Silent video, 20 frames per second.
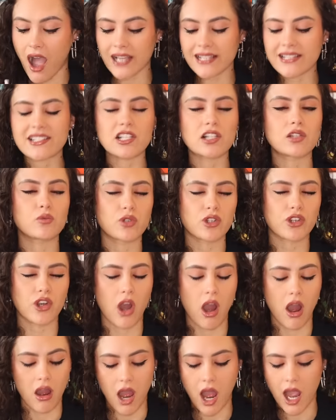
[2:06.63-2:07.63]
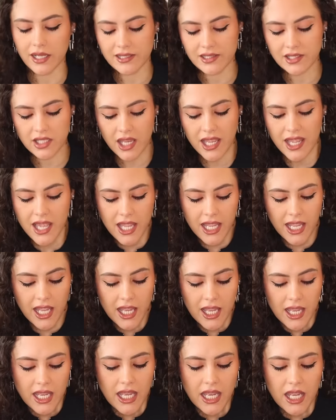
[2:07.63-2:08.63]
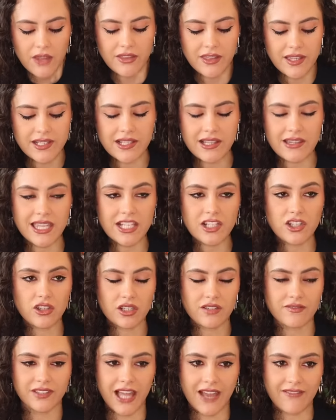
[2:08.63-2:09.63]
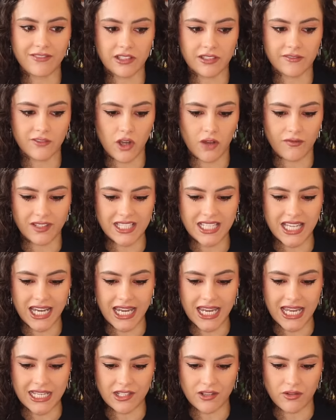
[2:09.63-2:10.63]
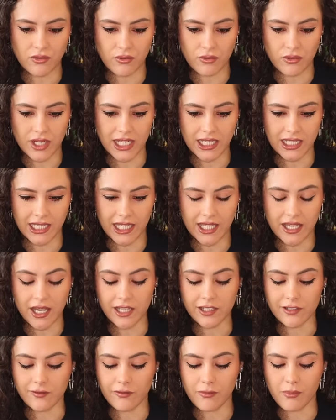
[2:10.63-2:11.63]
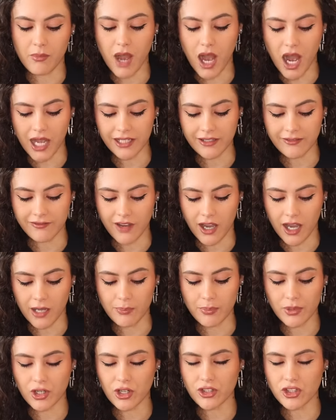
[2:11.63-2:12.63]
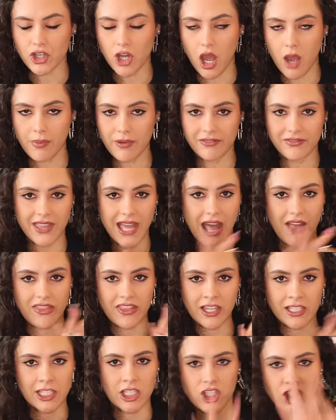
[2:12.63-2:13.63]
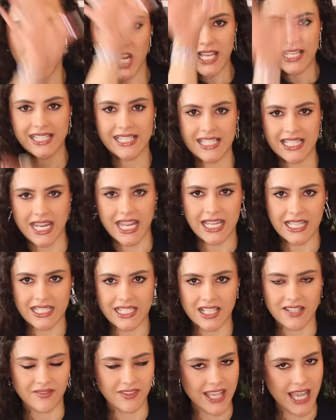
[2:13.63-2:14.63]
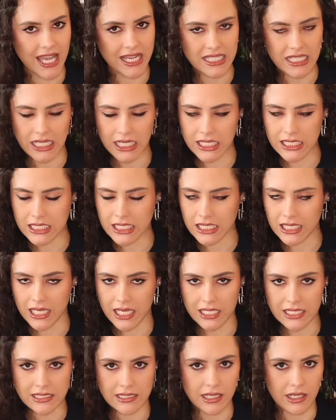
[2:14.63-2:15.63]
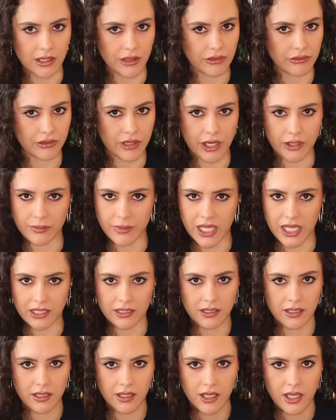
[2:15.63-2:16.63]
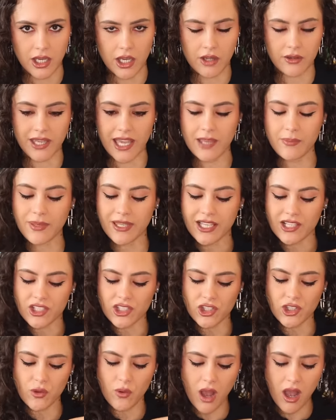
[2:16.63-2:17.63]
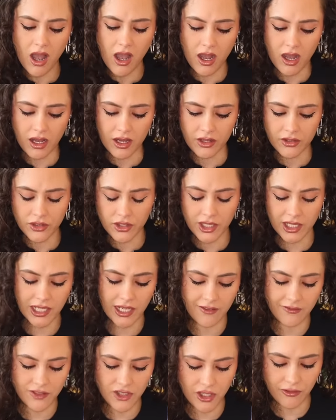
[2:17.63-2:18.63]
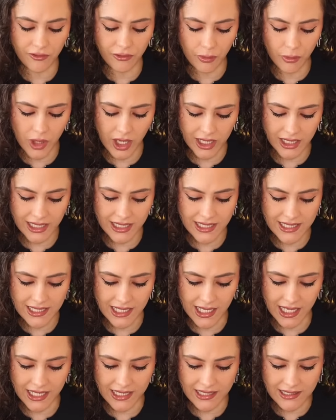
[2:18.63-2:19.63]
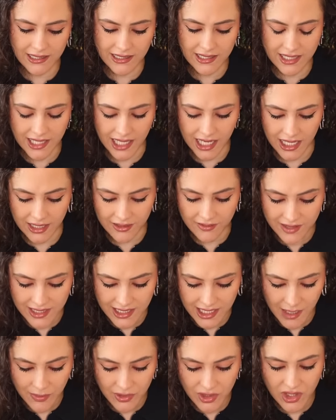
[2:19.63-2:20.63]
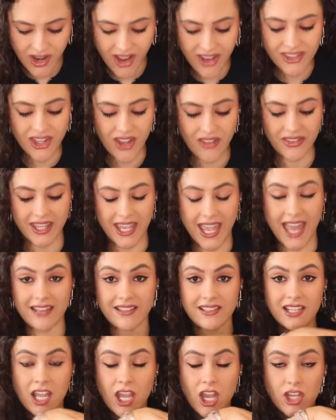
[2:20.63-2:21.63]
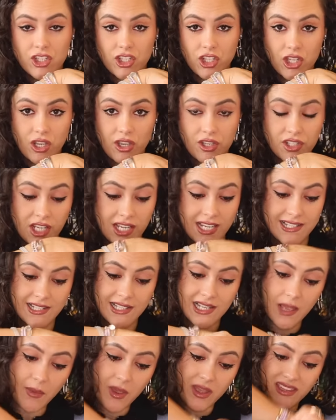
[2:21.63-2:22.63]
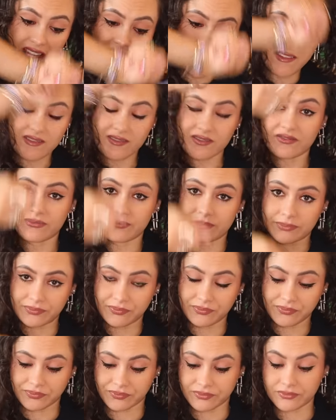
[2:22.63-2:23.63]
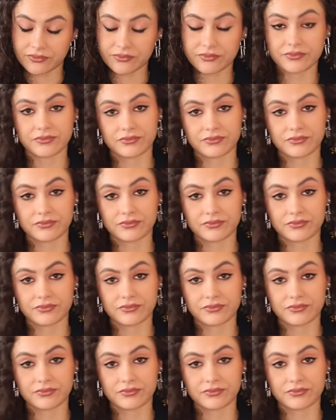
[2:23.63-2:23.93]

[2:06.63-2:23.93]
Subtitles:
I still would not. This sort of level of novelty isn't really kind of my vibe, but on top of that, the logistics of getting into that is gonna throw me. Okay, because you're gonna have from what I can see, the zip starts on the end. So you zip at the end.